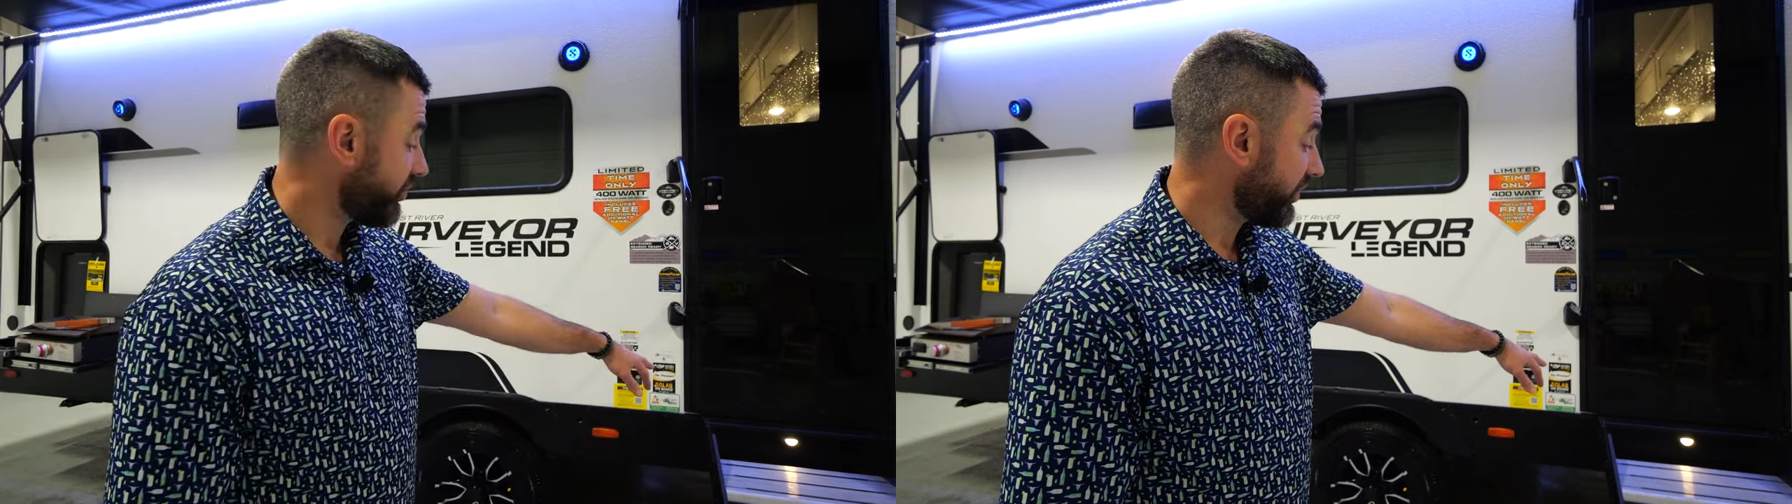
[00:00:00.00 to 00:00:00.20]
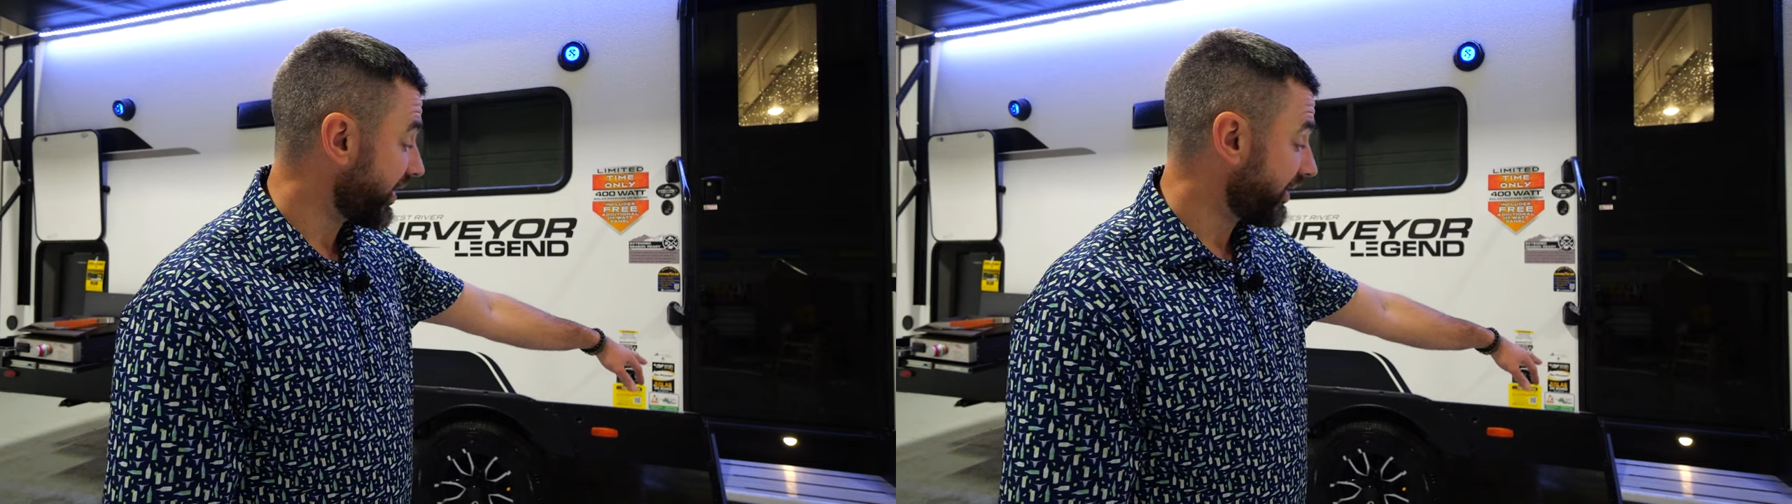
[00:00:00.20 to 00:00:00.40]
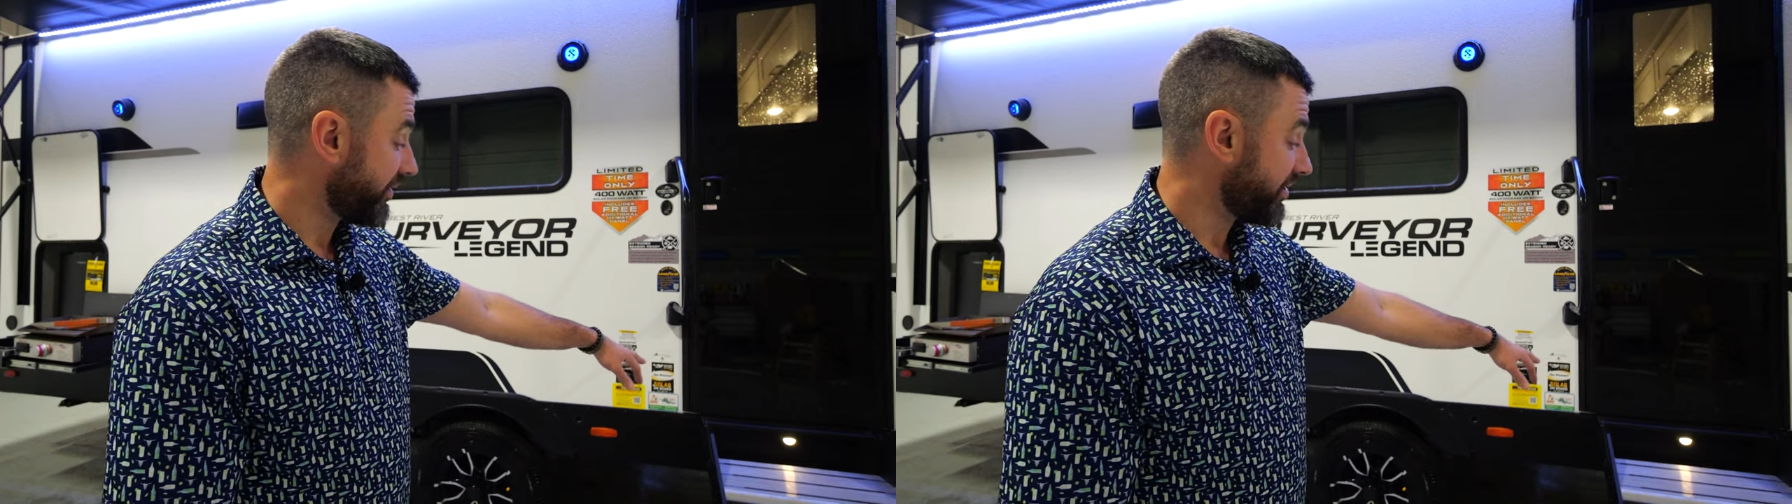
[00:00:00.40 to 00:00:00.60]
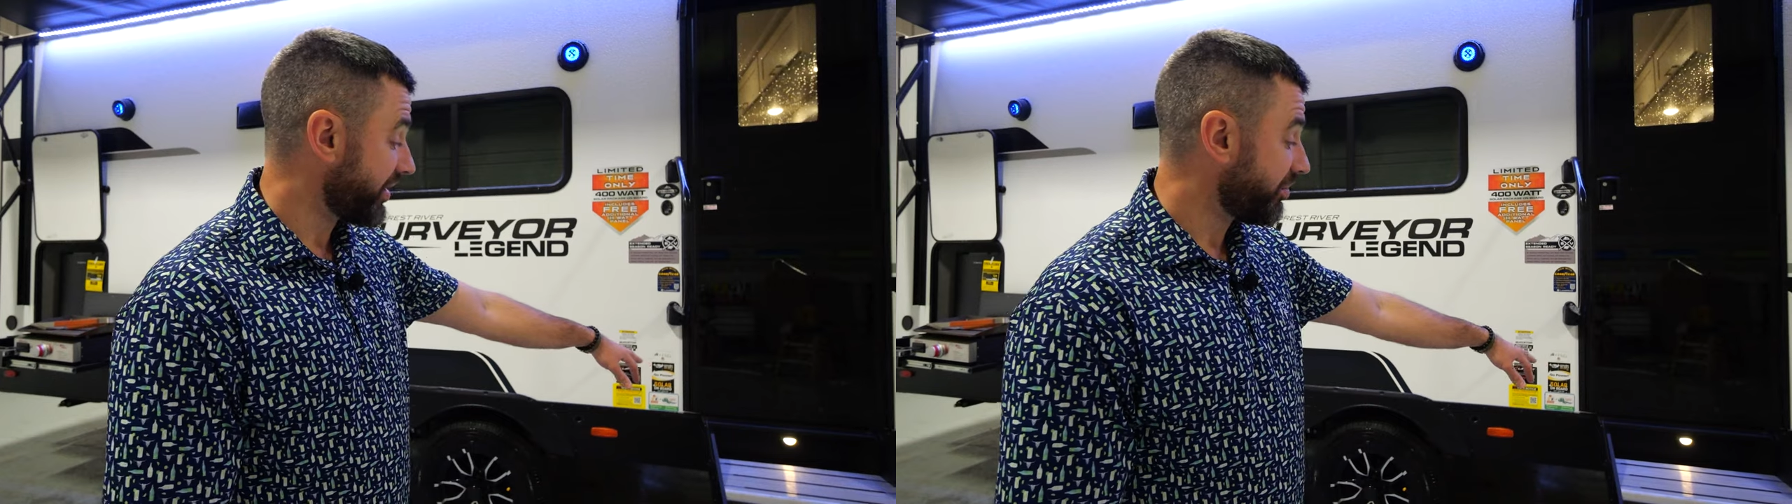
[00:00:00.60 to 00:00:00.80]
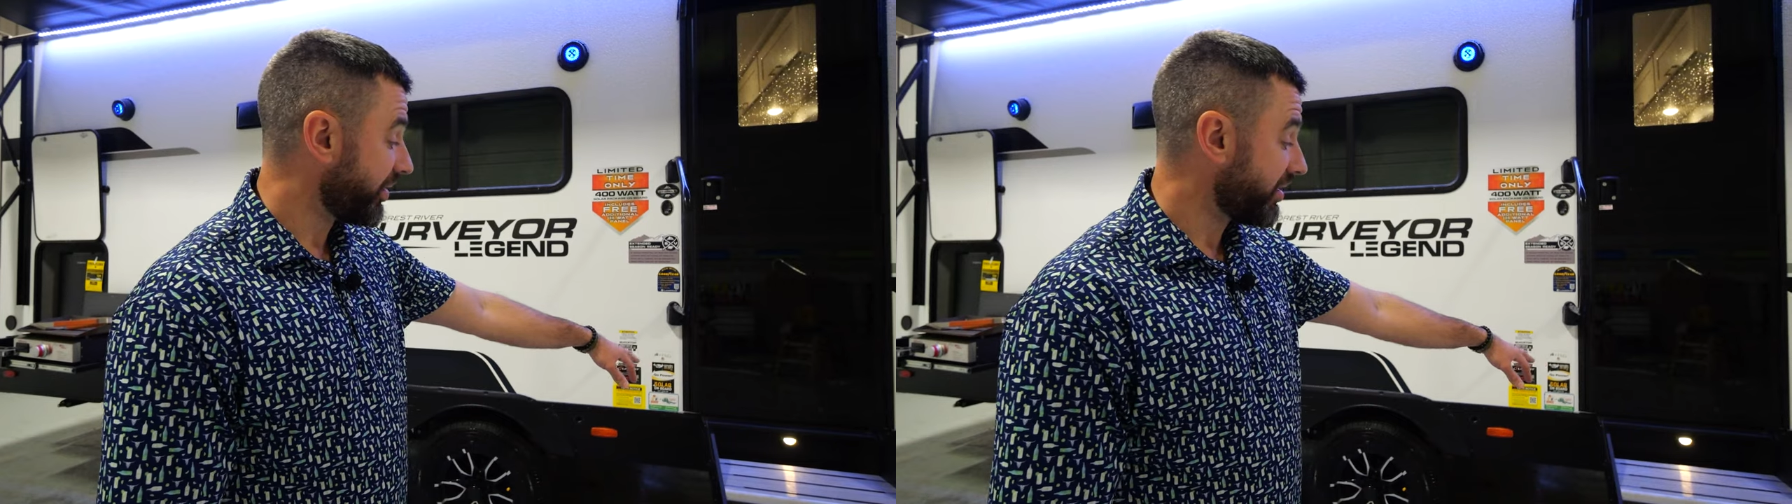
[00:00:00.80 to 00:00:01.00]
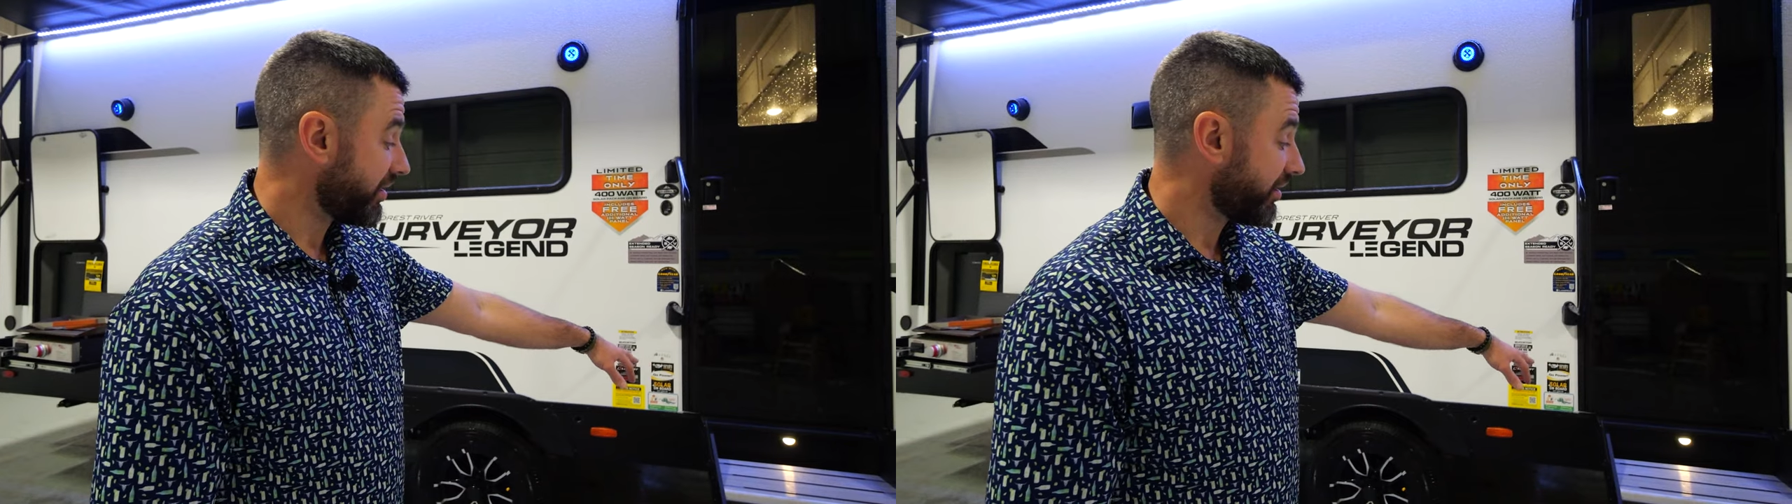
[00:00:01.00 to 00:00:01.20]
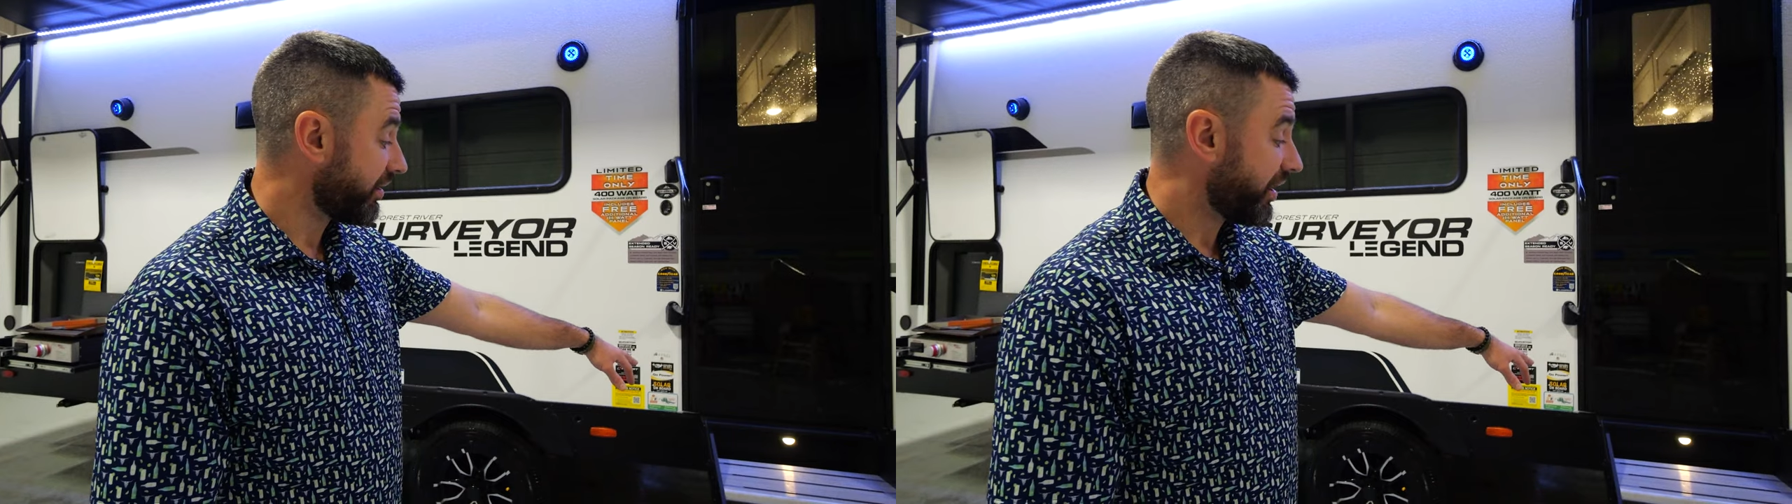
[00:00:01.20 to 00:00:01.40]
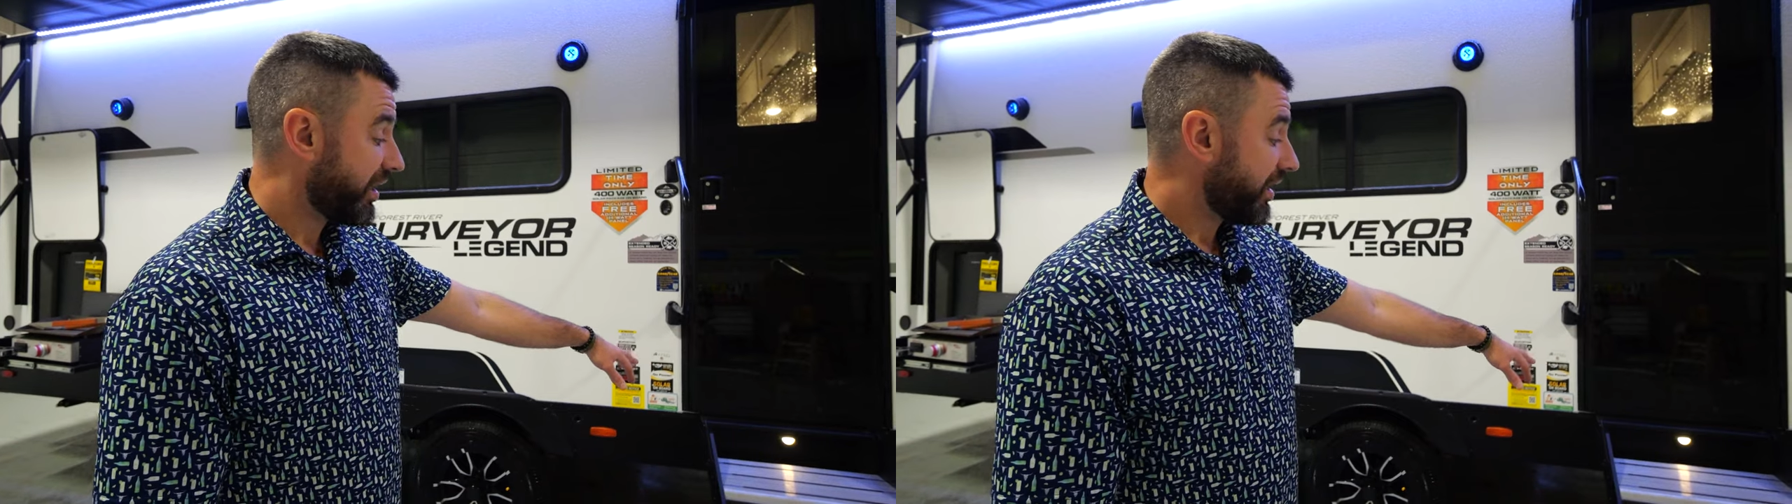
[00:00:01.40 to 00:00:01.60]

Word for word: we've got the step light here.